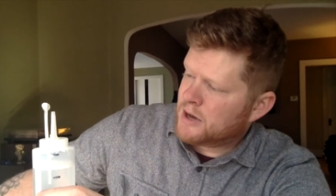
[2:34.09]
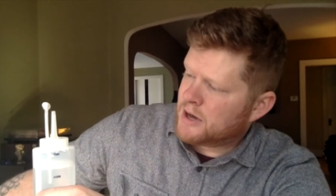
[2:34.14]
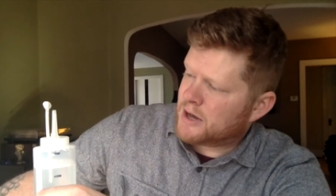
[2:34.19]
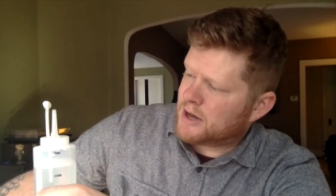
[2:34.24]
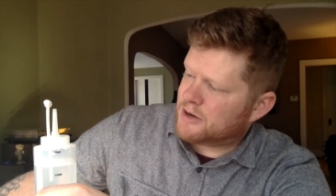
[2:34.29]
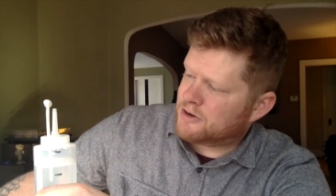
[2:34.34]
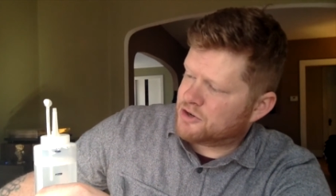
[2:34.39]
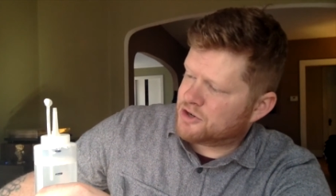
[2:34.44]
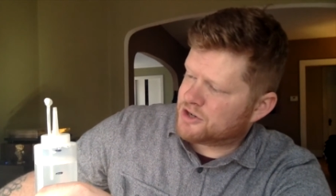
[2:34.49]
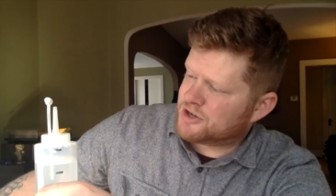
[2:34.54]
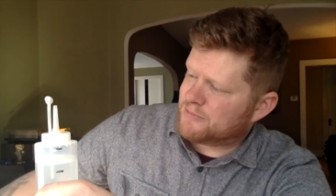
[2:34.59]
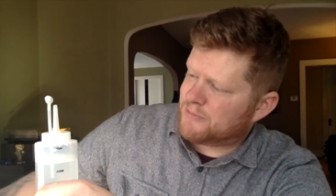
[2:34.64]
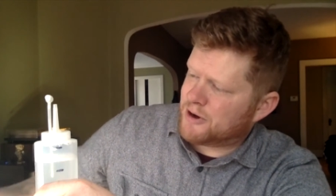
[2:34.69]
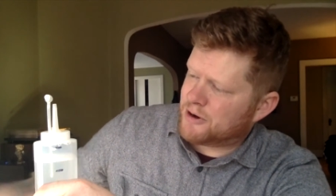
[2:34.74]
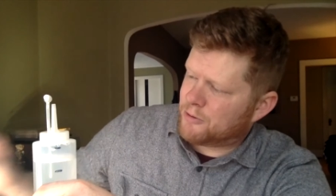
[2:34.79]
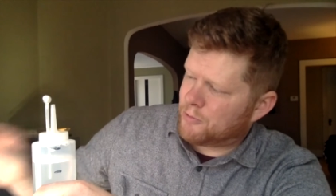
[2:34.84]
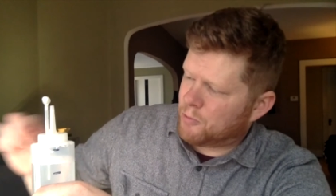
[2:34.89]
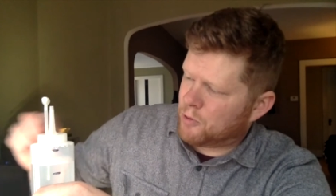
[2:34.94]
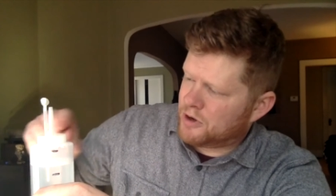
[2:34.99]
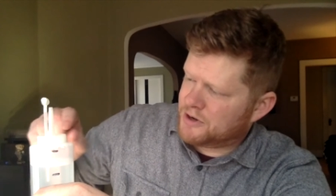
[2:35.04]
and just
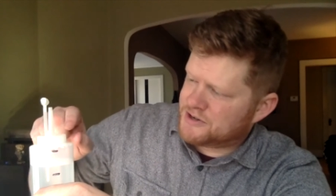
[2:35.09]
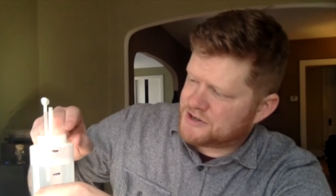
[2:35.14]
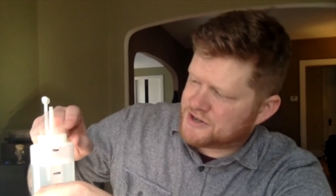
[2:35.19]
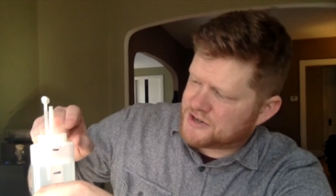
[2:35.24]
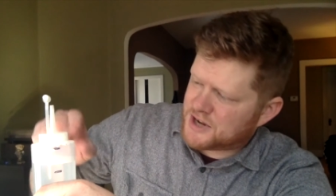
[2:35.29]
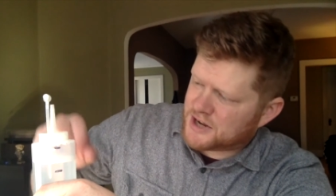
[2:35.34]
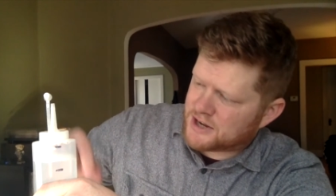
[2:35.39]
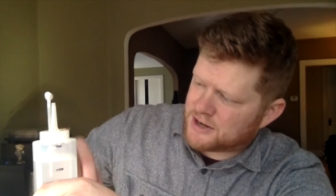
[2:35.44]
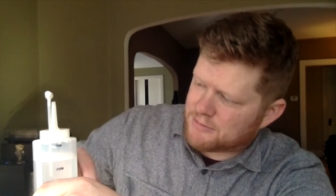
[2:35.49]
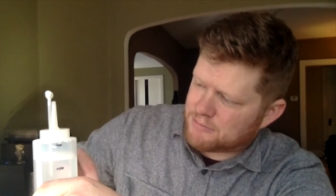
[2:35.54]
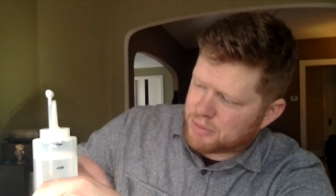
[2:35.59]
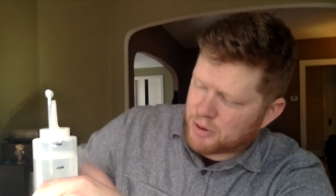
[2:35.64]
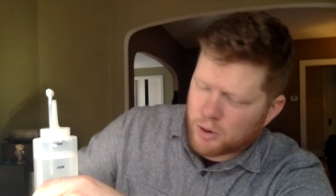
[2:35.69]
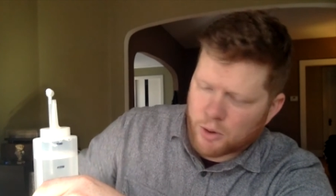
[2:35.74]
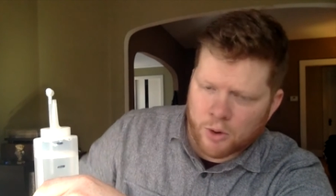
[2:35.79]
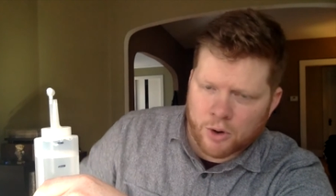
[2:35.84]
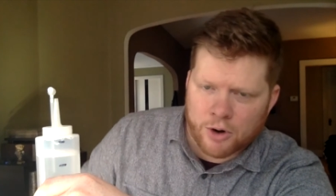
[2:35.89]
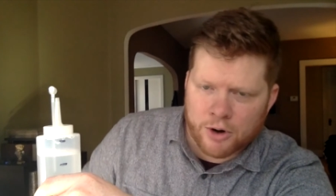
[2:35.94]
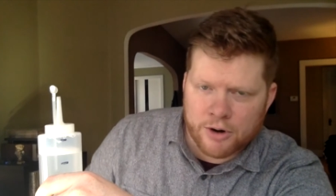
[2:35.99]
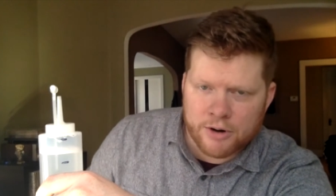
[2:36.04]
about a 1 second
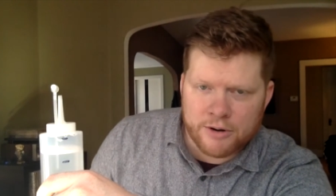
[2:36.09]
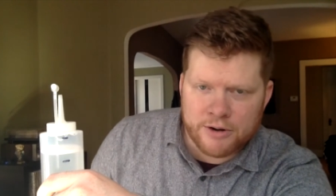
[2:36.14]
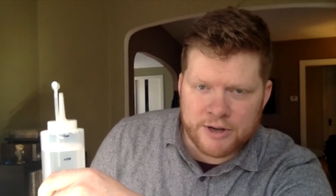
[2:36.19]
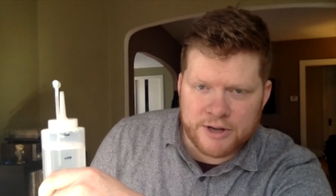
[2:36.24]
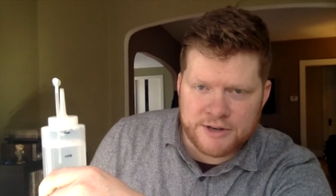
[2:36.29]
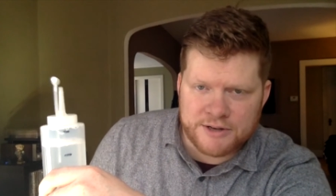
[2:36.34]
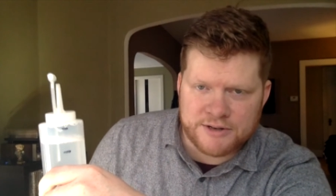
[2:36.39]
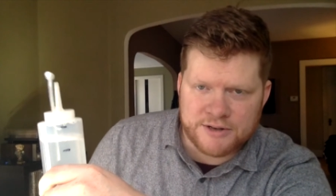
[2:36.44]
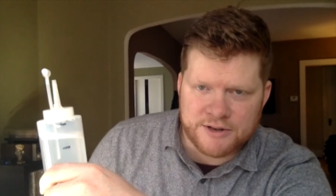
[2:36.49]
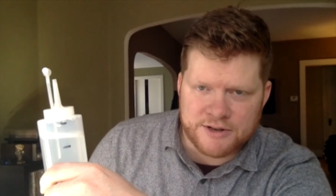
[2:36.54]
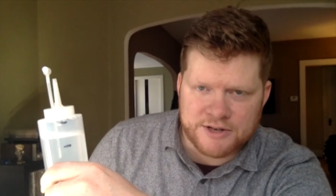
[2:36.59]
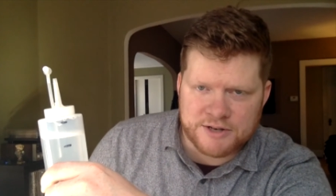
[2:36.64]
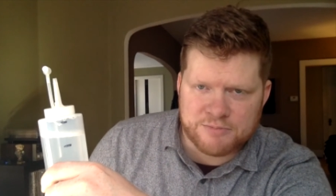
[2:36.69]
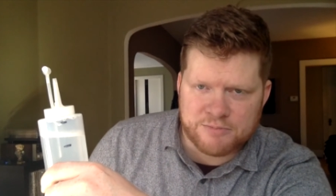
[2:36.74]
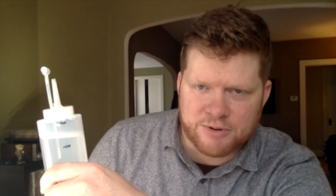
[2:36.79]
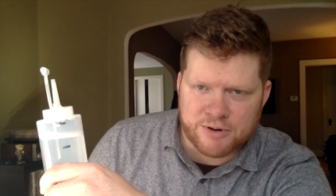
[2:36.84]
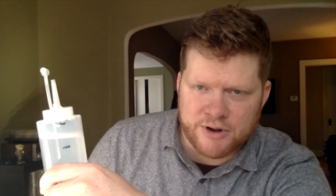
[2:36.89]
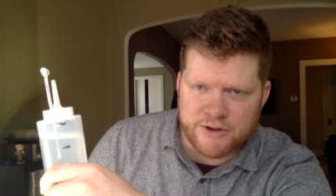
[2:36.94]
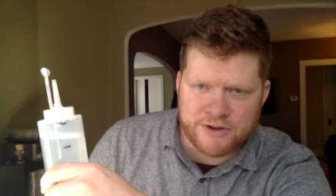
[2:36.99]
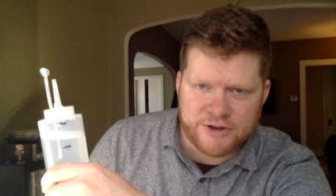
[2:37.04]
pour into the
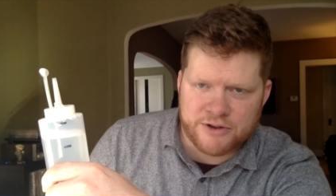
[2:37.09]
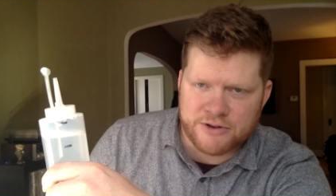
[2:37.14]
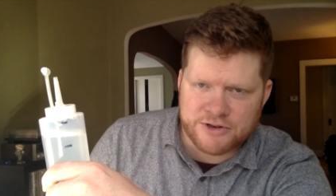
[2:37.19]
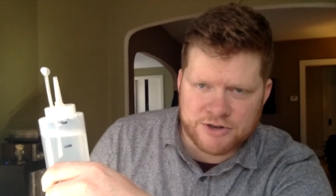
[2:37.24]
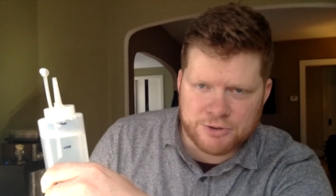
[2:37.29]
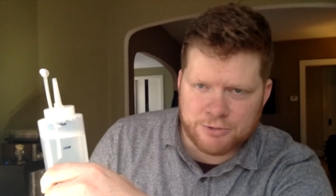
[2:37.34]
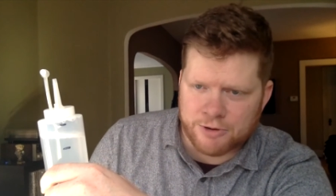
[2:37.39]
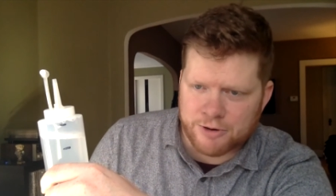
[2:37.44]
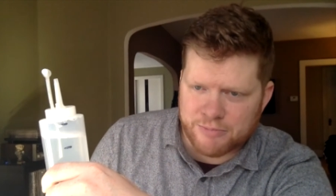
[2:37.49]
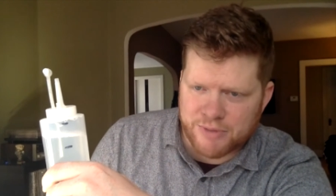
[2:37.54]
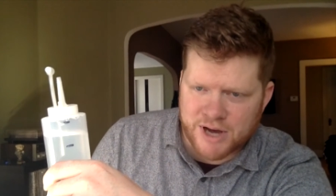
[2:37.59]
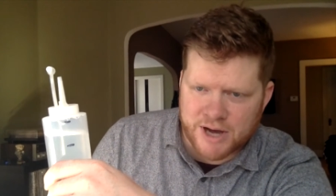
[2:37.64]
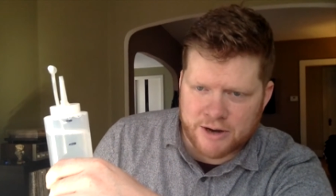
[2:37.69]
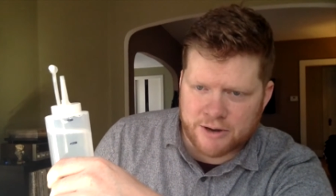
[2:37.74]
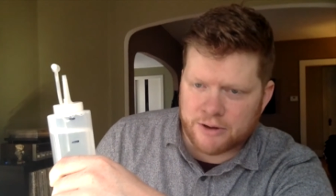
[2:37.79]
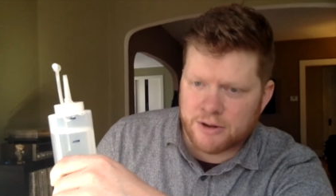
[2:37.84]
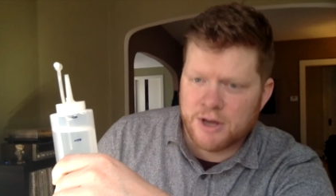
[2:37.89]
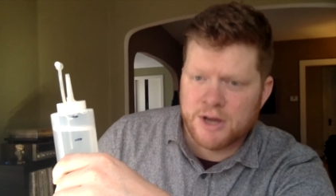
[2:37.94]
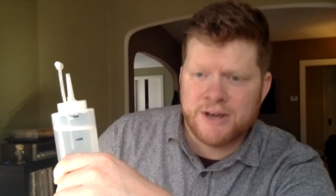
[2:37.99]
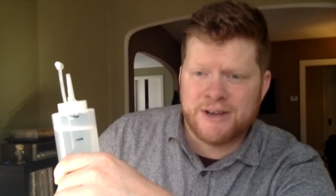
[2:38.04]
squirt
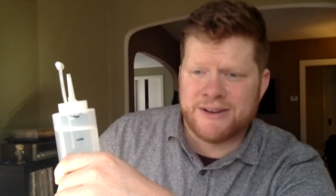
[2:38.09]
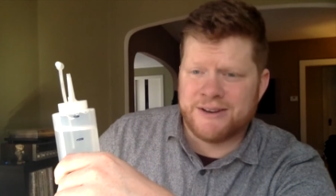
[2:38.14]
bottle.